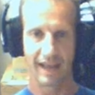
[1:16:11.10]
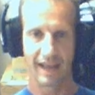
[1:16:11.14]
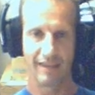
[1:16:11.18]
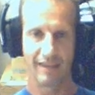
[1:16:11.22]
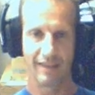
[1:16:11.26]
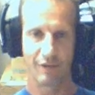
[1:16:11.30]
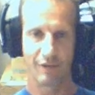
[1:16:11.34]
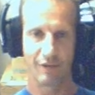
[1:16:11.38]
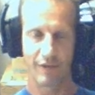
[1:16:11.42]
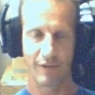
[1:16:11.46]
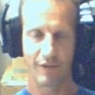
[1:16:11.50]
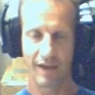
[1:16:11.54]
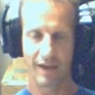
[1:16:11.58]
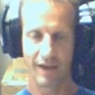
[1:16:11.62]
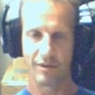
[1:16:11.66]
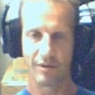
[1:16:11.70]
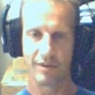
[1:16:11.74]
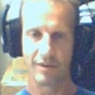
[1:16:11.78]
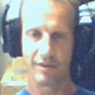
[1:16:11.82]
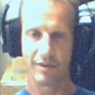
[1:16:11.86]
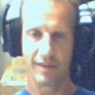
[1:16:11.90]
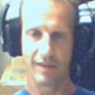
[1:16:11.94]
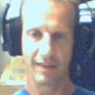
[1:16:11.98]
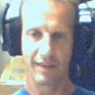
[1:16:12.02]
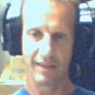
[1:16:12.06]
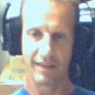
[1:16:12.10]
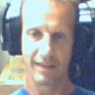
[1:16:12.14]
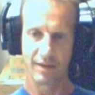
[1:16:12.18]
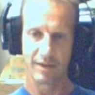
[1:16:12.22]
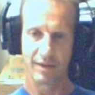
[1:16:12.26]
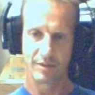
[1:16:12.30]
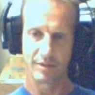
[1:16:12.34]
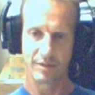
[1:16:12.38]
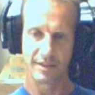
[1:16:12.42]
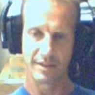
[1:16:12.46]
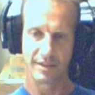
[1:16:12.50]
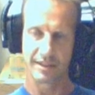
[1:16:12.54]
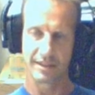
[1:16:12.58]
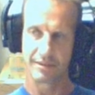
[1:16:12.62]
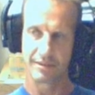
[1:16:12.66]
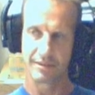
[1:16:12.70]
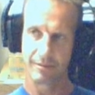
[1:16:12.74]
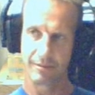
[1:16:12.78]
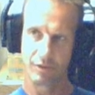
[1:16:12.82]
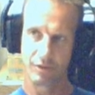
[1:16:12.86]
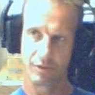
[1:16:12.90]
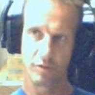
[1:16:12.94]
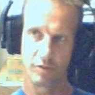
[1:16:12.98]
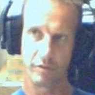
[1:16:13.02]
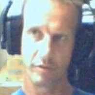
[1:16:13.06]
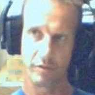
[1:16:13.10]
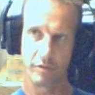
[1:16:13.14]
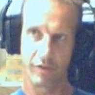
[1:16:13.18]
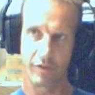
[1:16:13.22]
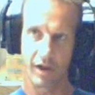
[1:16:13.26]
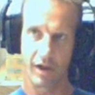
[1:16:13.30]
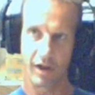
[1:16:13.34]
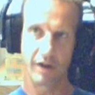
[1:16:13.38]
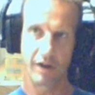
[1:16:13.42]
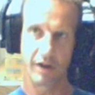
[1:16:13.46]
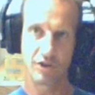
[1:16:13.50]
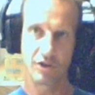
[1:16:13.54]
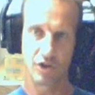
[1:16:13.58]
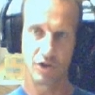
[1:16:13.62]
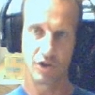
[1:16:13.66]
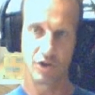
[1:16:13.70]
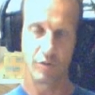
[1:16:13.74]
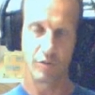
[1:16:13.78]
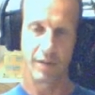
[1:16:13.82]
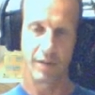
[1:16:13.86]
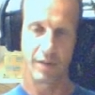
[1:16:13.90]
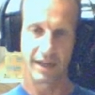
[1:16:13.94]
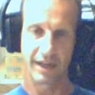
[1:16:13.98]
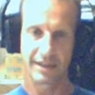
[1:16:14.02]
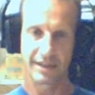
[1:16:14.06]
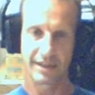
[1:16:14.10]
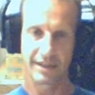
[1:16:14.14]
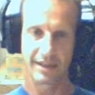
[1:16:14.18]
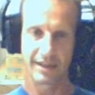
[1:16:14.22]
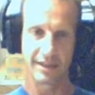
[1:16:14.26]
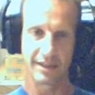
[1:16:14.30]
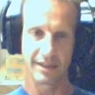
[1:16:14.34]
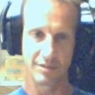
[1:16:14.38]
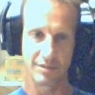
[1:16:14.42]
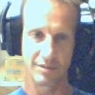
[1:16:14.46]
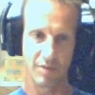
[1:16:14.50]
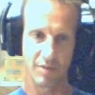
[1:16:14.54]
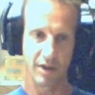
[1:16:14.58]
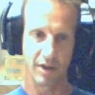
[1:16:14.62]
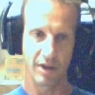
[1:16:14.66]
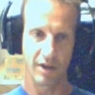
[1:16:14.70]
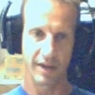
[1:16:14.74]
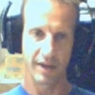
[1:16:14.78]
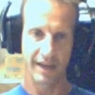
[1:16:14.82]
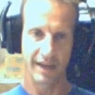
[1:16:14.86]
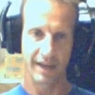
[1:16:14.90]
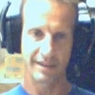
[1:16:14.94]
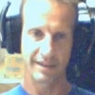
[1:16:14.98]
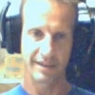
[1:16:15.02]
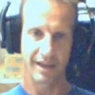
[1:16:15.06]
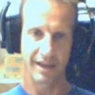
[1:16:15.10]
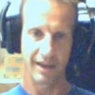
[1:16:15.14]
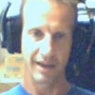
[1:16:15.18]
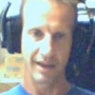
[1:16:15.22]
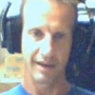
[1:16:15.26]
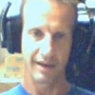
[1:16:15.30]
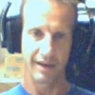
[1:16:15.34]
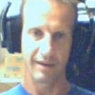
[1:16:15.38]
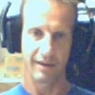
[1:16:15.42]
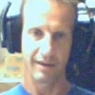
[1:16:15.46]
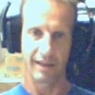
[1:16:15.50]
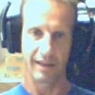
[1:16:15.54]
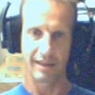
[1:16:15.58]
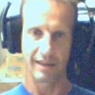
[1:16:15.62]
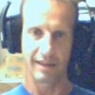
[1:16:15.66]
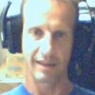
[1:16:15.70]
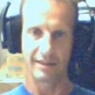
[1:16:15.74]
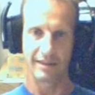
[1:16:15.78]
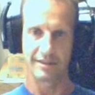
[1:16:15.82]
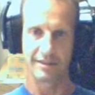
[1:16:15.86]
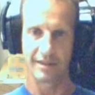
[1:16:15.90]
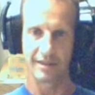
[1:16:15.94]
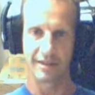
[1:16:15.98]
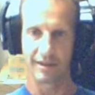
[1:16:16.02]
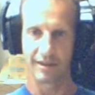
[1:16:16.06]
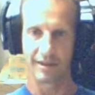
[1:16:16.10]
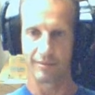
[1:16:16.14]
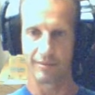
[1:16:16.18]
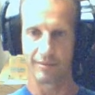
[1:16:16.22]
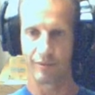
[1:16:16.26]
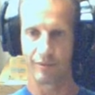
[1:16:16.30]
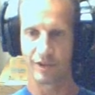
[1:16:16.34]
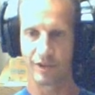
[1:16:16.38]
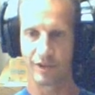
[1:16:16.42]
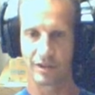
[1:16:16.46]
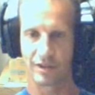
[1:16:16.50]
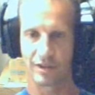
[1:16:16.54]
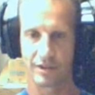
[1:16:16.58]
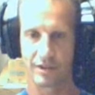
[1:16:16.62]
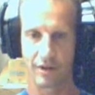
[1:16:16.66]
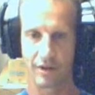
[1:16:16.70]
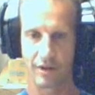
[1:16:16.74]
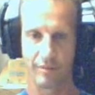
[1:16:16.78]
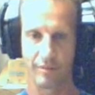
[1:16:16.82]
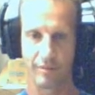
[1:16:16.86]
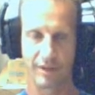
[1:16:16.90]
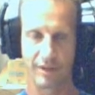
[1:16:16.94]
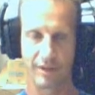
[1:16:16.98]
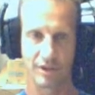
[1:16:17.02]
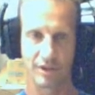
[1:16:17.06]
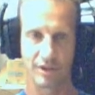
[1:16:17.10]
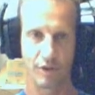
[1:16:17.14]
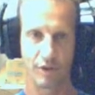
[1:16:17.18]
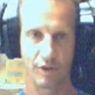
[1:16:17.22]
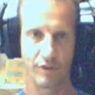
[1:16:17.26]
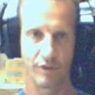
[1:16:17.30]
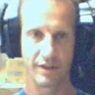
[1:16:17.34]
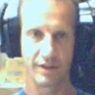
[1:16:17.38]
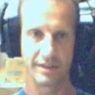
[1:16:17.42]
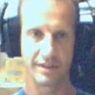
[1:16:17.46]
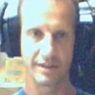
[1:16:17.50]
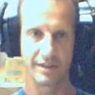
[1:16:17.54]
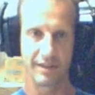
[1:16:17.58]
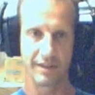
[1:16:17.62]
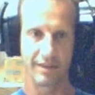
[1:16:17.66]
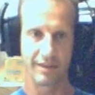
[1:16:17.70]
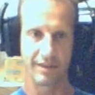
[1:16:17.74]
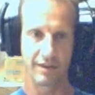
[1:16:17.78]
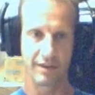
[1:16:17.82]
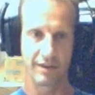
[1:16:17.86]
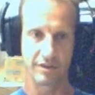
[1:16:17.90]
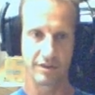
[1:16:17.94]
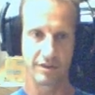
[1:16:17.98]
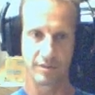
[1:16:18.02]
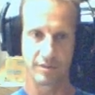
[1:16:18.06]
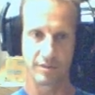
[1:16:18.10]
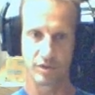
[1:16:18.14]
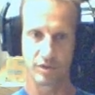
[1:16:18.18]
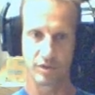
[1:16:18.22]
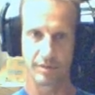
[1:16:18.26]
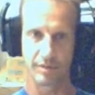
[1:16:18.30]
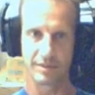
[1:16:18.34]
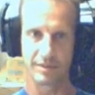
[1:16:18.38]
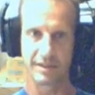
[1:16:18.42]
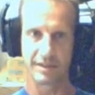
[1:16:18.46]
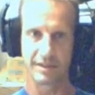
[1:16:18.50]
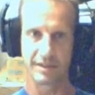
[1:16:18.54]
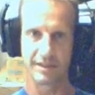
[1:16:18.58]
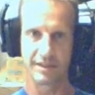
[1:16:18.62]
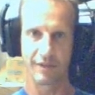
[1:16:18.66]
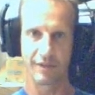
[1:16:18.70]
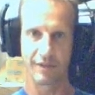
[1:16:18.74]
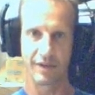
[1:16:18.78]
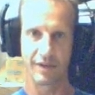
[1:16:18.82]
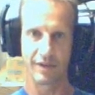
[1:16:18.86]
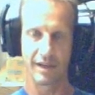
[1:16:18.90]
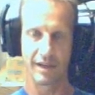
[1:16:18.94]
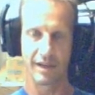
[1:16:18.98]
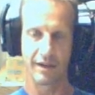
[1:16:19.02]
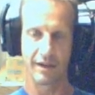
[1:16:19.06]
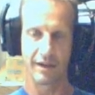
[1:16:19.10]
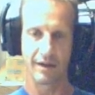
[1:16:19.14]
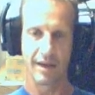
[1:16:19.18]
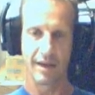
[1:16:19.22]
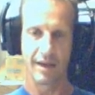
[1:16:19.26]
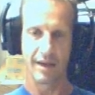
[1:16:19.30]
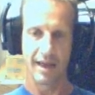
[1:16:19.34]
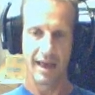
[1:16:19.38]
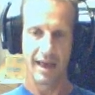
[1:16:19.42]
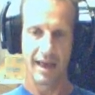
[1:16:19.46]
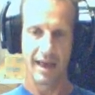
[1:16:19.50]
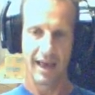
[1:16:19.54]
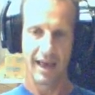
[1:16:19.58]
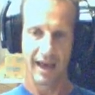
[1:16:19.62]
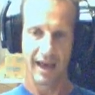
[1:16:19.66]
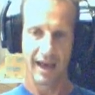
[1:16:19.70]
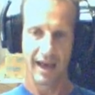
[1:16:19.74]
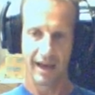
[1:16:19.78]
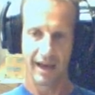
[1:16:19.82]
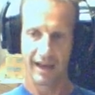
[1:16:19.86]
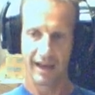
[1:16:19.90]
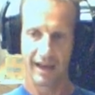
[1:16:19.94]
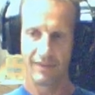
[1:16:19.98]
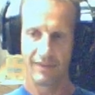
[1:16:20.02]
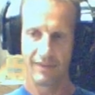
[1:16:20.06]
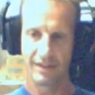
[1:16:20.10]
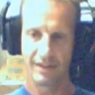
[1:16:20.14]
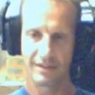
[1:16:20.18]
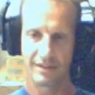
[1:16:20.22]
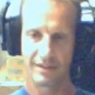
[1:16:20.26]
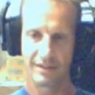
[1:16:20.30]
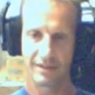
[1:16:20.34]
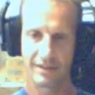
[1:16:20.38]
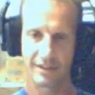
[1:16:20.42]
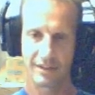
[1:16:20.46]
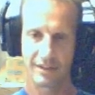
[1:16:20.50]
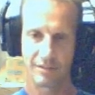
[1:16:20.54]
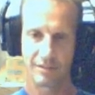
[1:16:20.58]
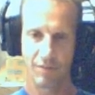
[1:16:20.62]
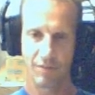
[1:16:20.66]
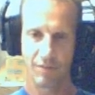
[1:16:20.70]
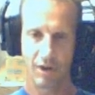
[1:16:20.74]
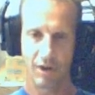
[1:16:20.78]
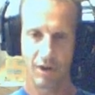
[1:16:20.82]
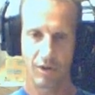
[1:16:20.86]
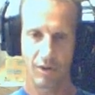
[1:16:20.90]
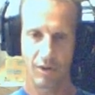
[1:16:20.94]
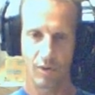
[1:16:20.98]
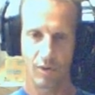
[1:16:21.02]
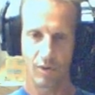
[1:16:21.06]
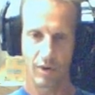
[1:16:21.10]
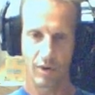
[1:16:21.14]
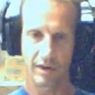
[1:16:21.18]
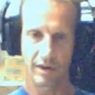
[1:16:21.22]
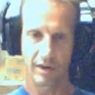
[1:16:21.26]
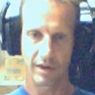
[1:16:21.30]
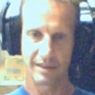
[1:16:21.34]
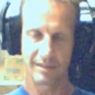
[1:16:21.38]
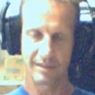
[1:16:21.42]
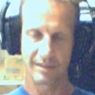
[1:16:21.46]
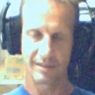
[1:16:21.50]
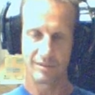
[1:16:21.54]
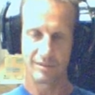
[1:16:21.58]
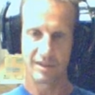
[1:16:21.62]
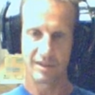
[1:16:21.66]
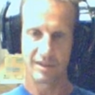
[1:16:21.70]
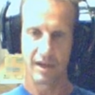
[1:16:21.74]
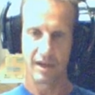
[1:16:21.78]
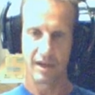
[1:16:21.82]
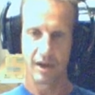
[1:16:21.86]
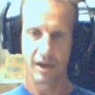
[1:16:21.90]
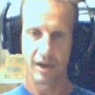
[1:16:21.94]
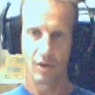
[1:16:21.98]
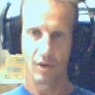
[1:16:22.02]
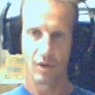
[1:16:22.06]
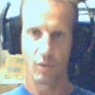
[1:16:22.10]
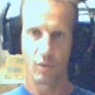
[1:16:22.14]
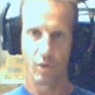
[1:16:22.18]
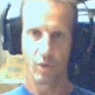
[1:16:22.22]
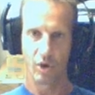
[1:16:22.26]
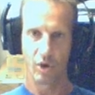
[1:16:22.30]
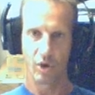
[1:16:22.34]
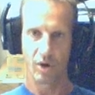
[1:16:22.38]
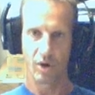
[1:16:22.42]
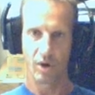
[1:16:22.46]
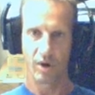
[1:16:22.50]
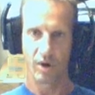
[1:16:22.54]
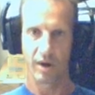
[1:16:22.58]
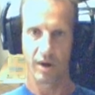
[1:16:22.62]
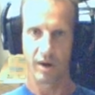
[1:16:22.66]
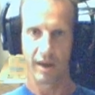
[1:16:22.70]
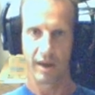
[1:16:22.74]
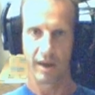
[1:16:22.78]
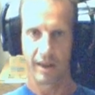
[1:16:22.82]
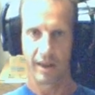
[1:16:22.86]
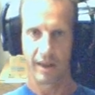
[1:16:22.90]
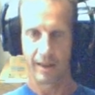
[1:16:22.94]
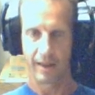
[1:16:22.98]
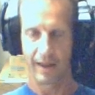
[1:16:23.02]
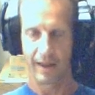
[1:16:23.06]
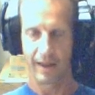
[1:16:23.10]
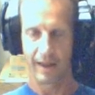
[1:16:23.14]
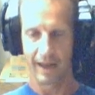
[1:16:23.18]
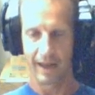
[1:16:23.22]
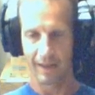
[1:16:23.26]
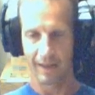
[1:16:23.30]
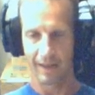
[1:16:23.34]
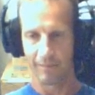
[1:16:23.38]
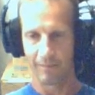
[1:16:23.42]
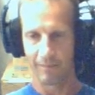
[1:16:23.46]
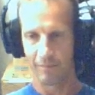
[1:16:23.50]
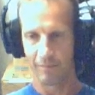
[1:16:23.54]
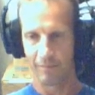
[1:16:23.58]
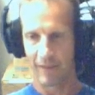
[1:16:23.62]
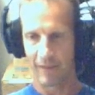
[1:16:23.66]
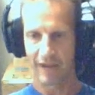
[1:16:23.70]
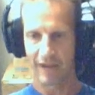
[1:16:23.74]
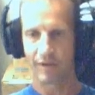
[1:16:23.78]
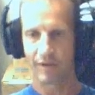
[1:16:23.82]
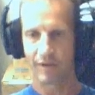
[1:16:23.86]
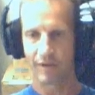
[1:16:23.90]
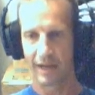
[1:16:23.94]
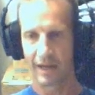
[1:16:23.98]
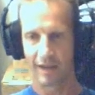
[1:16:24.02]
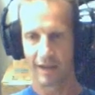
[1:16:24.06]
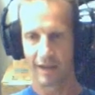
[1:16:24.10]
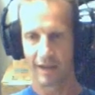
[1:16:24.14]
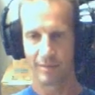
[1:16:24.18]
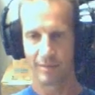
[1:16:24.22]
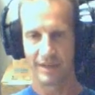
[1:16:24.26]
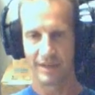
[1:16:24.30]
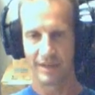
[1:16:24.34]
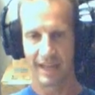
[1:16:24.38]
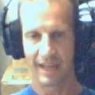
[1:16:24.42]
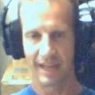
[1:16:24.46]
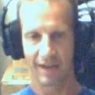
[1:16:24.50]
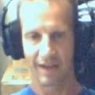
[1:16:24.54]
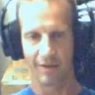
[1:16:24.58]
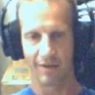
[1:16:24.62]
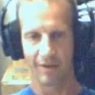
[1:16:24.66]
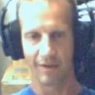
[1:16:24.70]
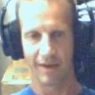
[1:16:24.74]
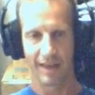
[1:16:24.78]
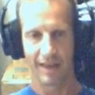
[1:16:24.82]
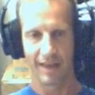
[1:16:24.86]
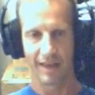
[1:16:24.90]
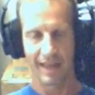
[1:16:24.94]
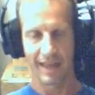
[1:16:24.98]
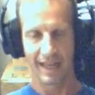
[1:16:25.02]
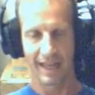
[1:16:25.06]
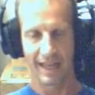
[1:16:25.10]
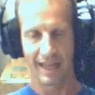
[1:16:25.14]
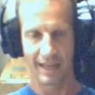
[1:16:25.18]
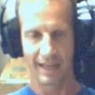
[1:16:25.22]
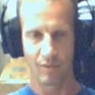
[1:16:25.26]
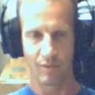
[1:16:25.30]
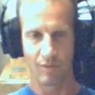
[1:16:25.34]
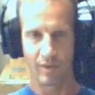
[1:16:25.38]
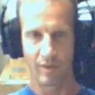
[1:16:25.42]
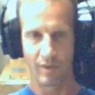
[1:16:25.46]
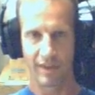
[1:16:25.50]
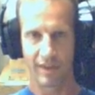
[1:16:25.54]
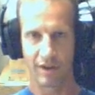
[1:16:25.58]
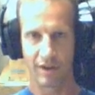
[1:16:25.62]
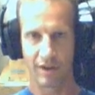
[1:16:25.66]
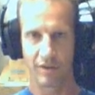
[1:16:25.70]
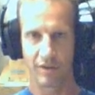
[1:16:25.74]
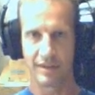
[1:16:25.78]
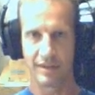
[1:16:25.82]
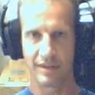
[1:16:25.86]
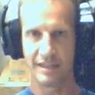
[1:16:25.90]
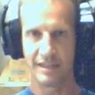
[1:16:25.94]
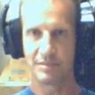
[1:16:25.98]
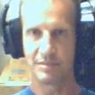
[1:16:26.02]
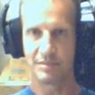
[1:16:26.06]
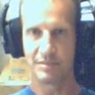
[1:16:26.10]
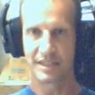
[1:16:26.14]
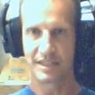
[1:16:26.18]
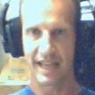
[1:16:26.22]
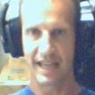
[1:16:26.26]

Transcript: And they found that there was this group of large zooplankton and small nekton, like these fishes called myctophids, and there's some shrimps and stuff in here. And these small organisms were migrating up and down in what they call the deep